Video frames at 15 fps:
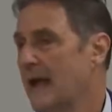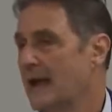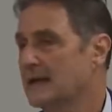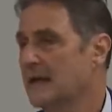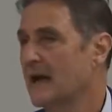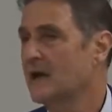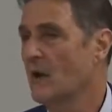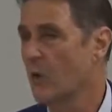
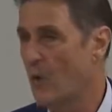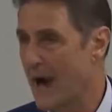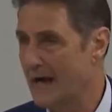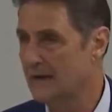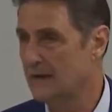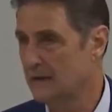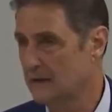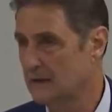
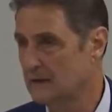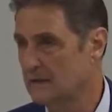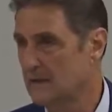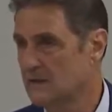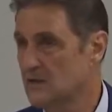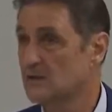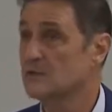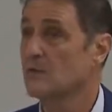anticoagulants
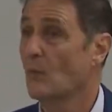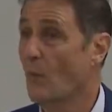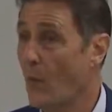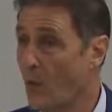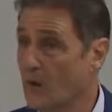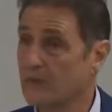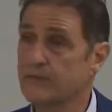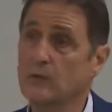such as
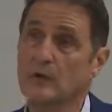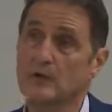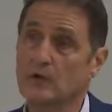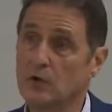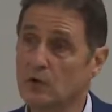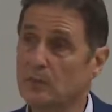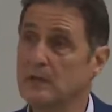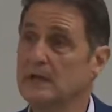warfarin,
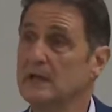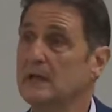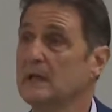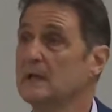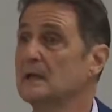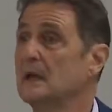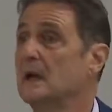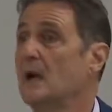
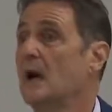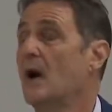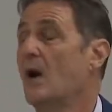Coumadin,